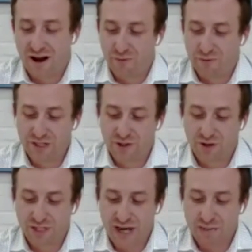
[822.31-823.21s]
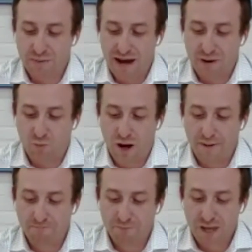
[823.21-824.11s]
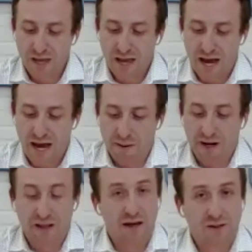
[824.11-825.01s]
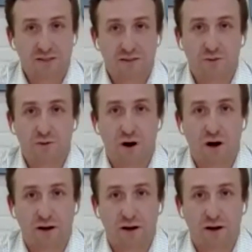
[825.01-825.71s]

resource at pad 1. It allows us to